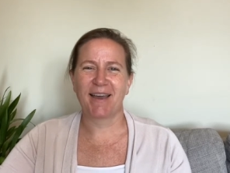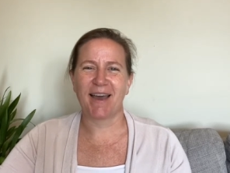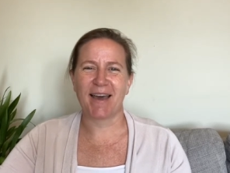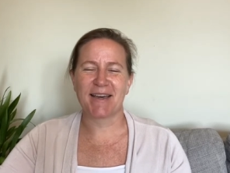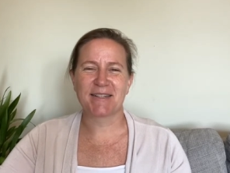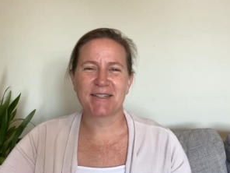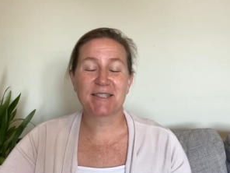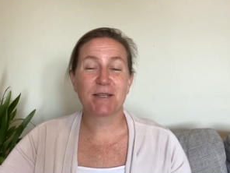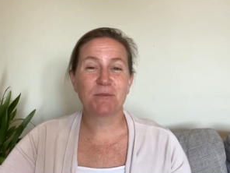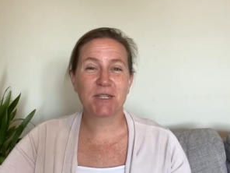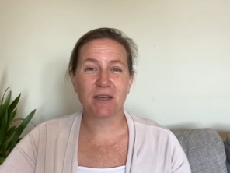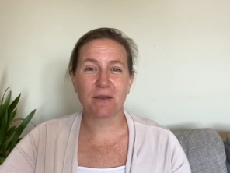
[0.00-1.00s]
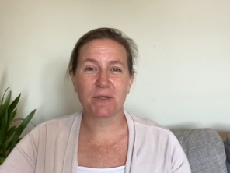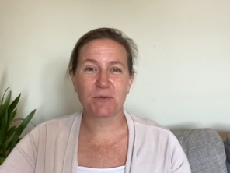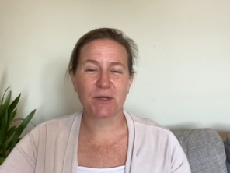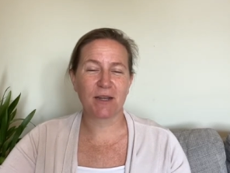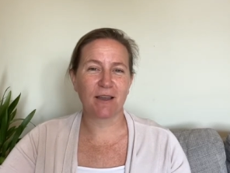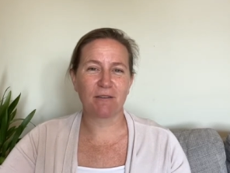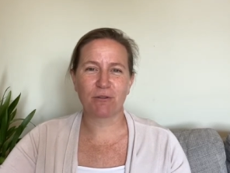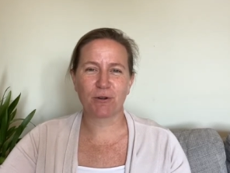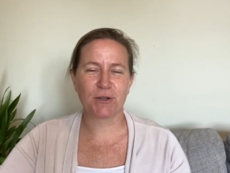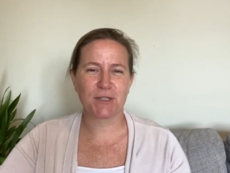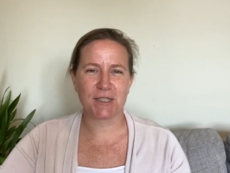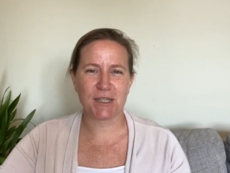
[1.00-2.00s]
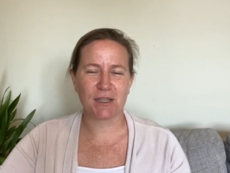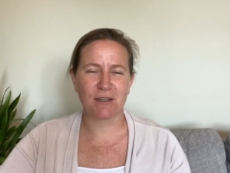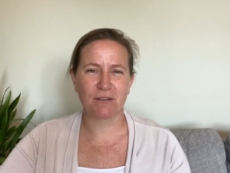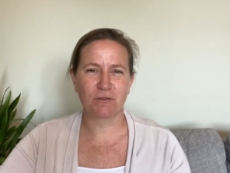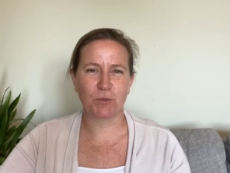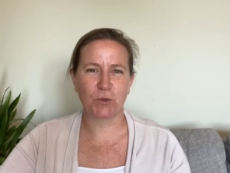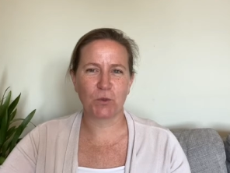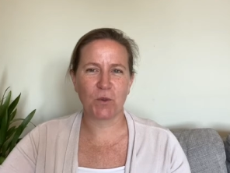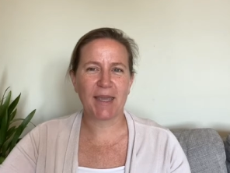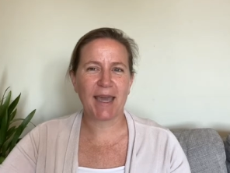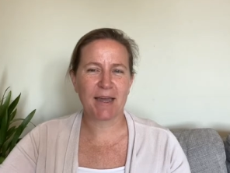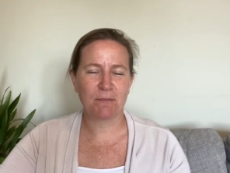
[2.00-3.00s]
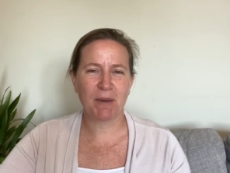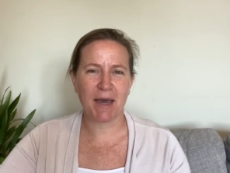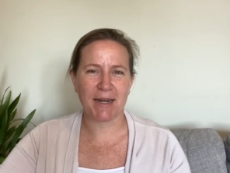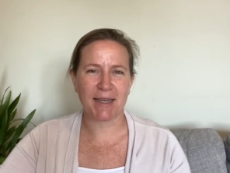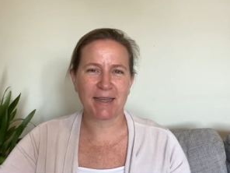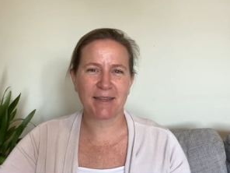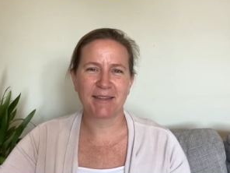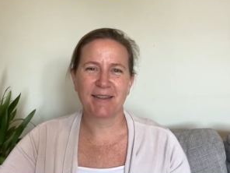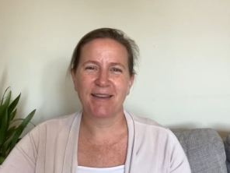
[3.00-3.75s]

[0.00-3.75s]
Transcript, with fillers: And sometimes when life throws us a curveball, we can panic.